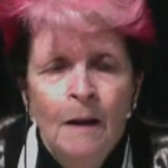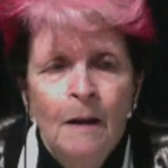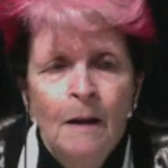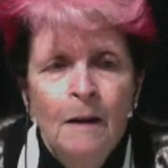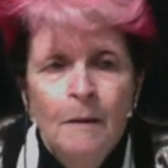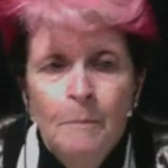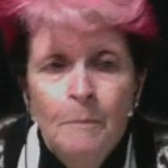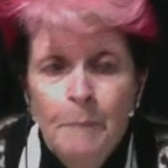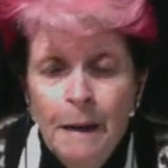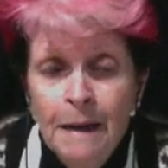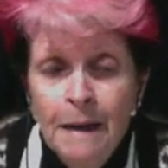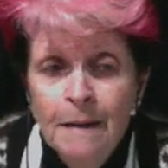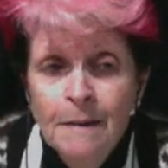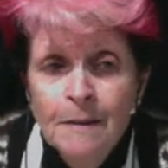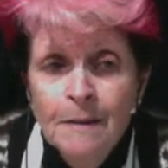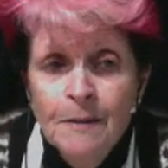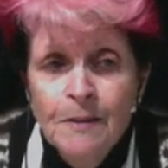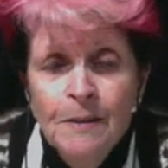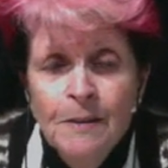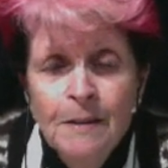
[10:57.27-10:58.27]

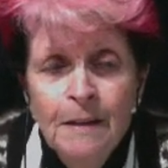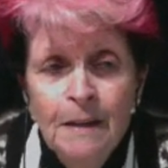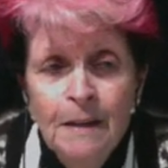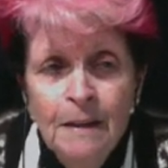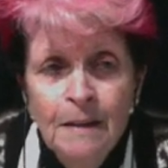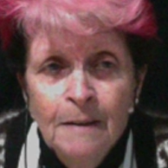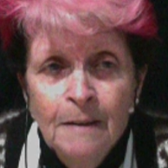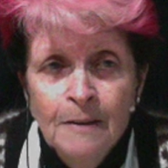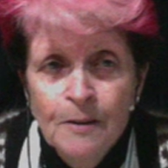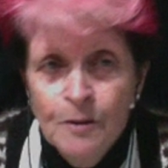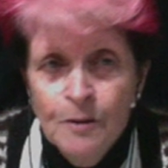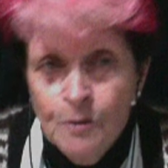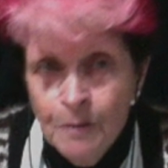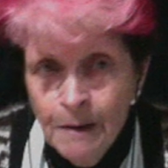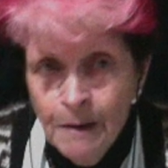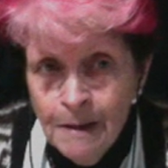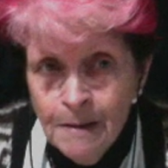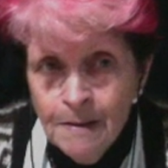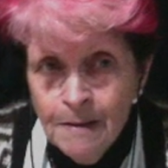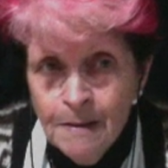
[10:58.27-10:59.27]
Balance. The
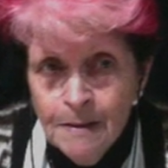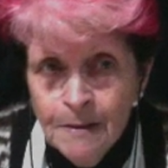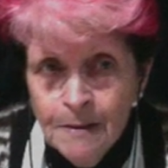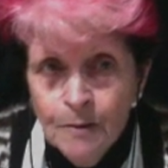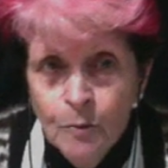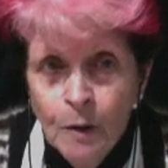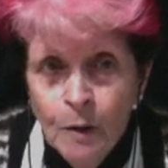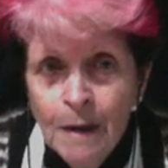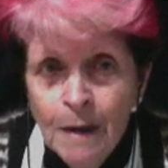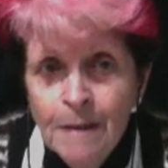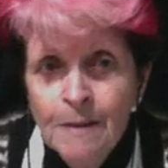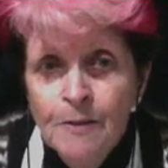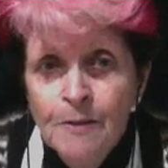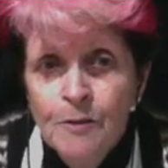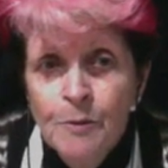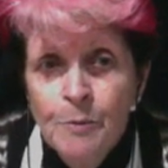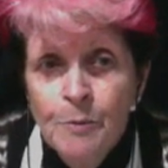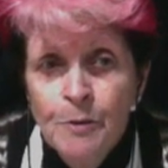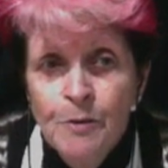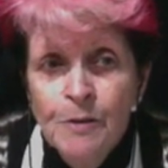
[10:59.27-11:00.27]
strength is the weight
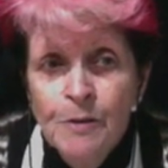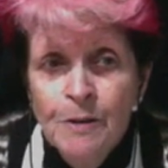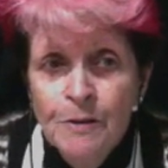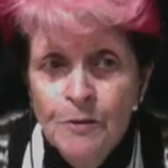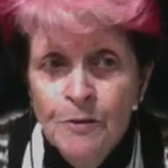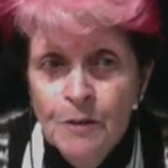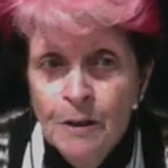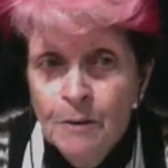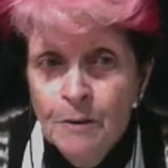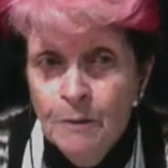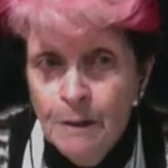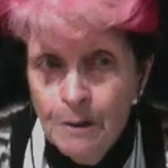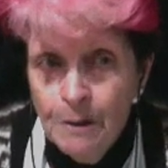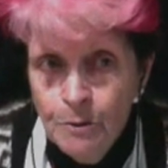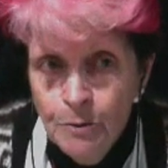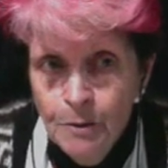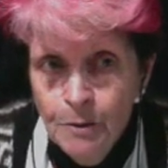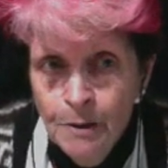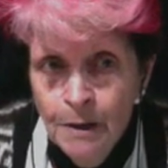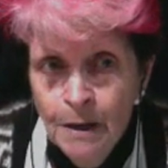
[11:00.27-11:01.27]
distribution is generally good,